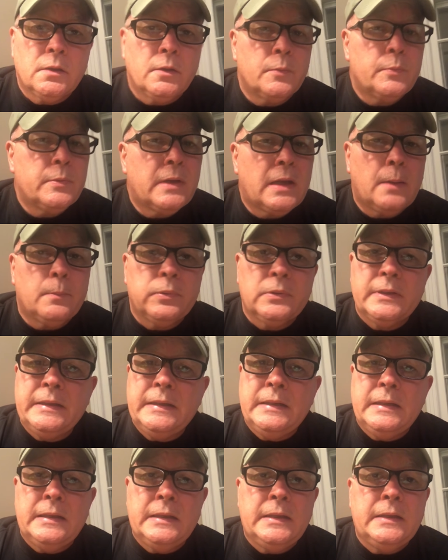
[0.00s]
I hope you got
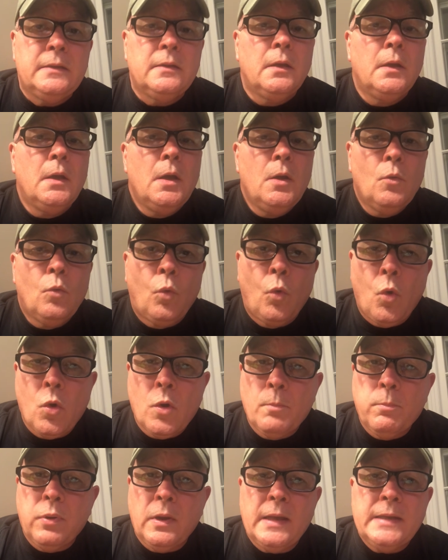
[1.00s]
plenty to eat,
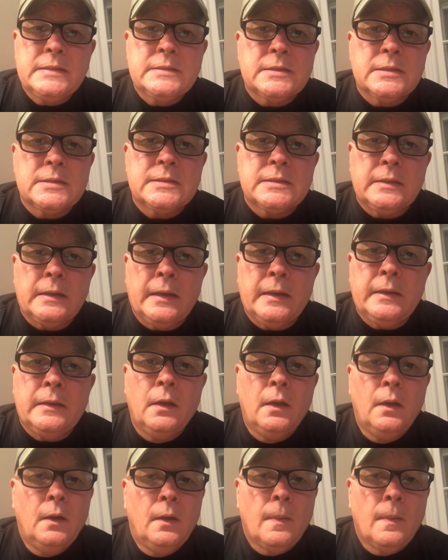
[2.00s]
warm place to stay.